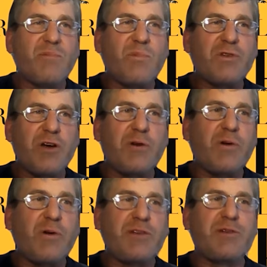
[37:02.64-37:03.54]

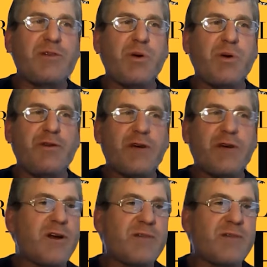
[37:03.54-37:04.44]
so to put a
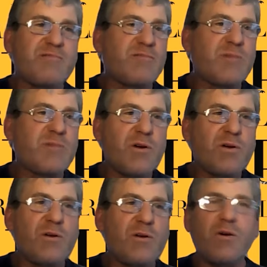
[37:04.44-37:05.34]
figure on it,
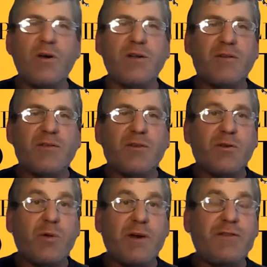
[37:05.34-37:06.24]
call it
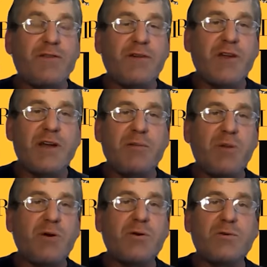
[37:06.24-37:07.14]
25, 30
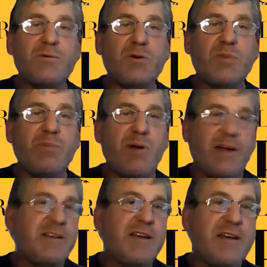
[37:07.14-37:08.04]
mil would be
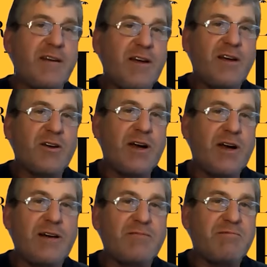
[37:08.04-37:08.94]
plenty.
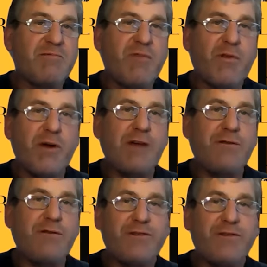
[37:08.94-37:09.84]
Uh, three,
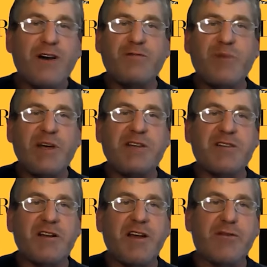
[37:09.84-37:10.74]
four, five bees
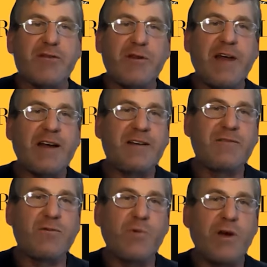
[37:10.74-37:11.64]
could go through that
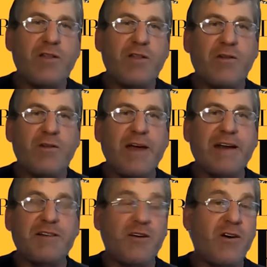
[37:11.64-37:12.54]
width at
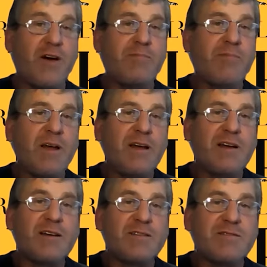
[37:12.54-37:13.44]
a time.
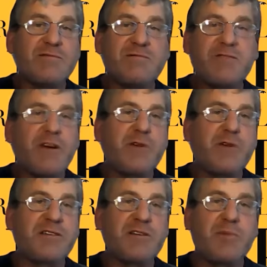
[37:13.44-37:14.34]
No
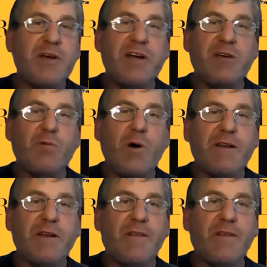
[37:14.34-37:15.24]
reason to be any
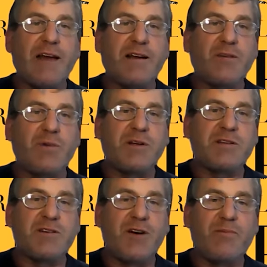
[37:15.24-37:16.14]
wider than that at winter
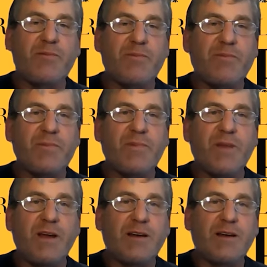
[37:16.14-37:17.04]
time.
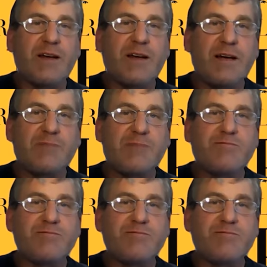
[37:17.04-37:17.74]
Um,